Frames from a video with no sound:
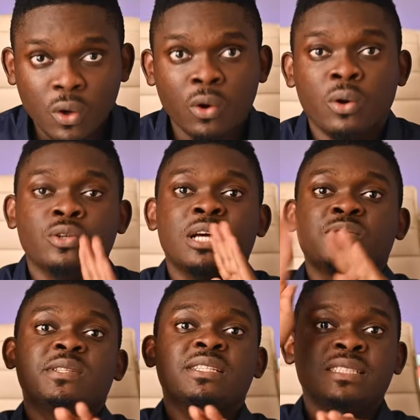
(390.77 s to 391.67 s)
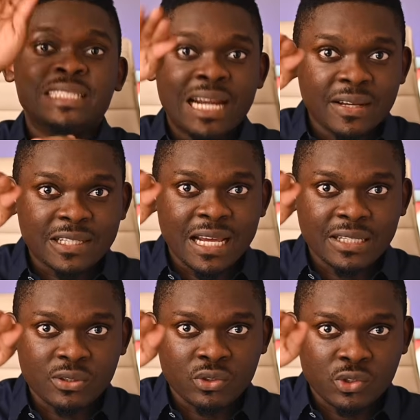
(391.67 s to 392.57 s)
Or you are shooting a direct
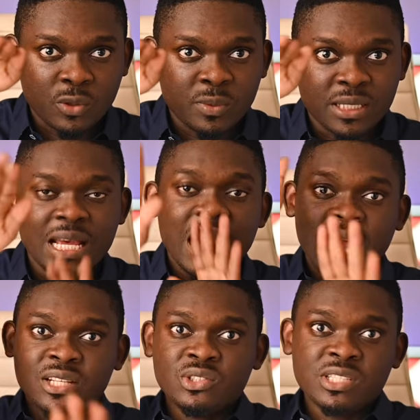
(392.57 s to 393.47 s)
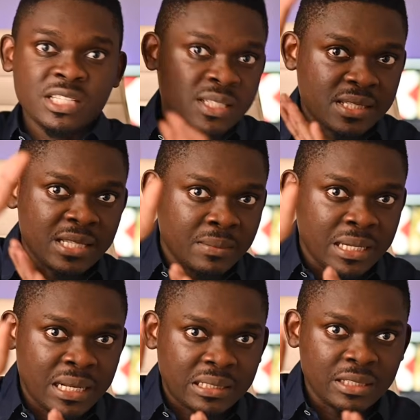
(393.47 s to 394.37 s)
light on your subject and it just hits them
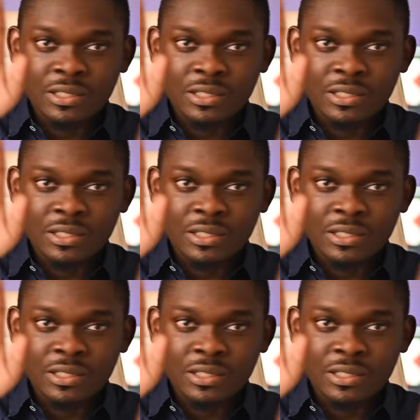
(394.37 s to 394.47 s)
directly.